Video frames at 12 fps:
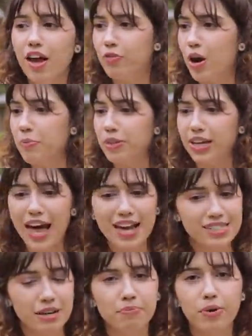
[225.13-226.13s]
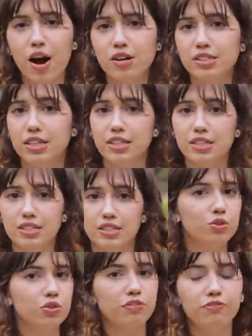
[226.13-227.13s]
from the casting process,
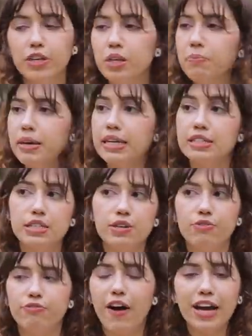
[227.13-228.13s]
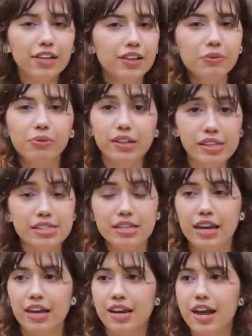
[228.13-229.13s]
to the filming, to finally
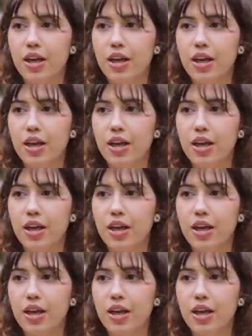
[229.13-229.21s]
releasing it.